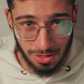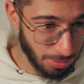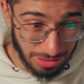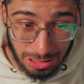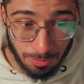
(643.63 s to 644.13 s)

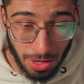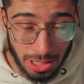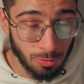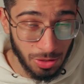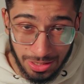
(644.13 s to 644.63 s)
But this
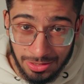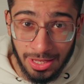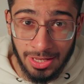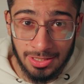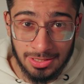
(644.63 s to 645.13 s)
past week,
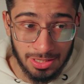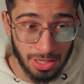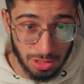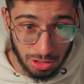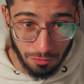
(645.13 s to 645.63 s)
things
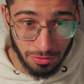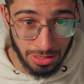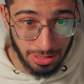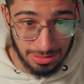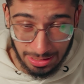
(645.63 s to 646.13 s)

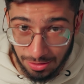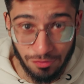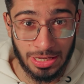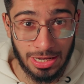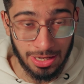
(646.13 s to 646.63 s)
shifted
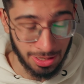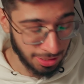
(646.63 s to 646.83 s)
significantly.